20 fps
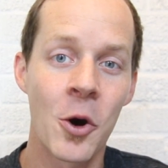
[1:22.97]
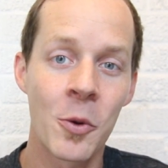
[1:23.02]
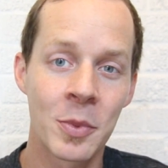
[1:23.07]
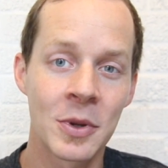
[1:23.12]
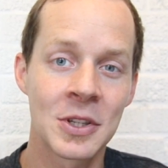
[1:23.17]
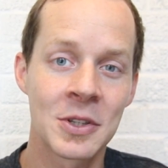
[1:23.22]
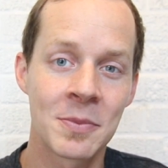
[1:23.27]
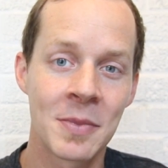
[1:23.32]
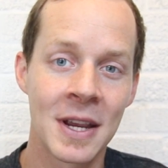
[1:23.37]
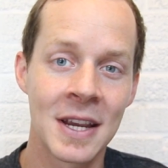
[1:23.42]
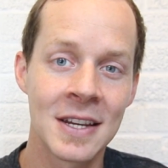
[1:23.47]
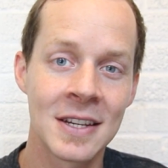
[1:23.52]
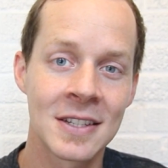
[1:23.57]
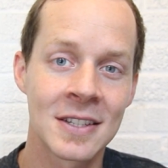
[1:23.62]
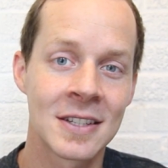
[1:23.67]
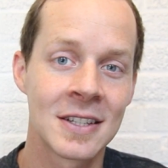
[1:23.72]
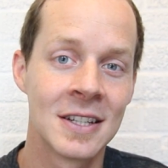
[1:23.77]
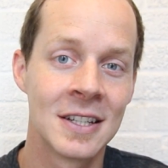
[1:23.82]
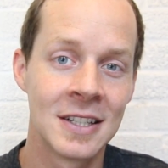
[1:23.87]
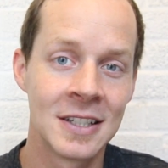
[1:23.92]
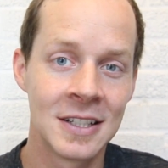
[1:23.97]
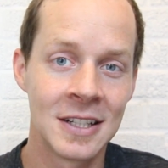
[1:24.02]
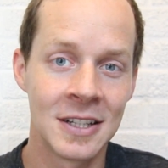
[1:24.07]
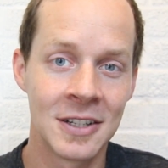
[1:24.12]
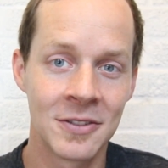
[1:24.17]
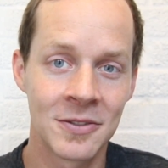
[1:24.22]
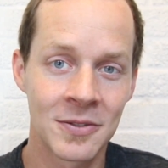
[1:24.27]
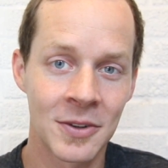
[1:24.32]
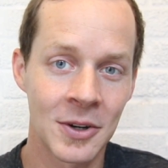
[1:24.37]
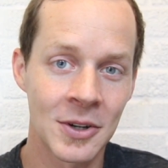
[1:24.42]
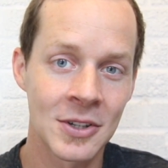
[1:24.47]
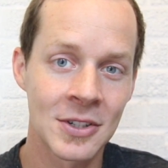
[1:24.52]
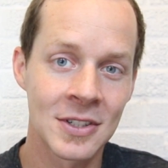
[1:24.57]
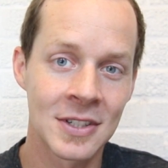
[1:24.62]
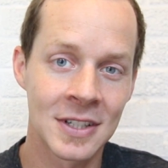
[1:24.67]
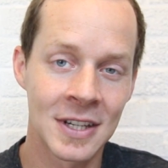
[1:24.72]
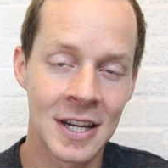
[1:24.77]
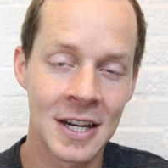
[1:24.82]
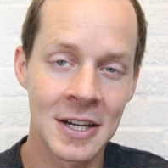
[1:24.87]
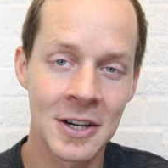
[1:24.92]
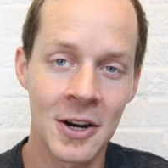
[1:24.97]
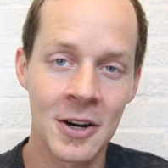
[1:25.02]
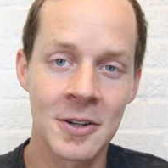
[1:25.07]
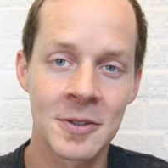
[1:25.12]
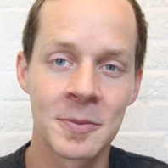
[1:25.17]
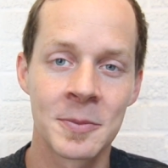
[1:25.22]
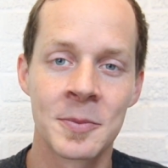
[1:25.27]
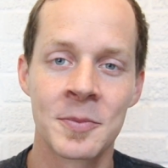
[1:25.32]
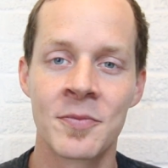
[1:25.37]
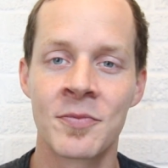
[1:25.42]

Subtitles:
open space in first and kindergarten?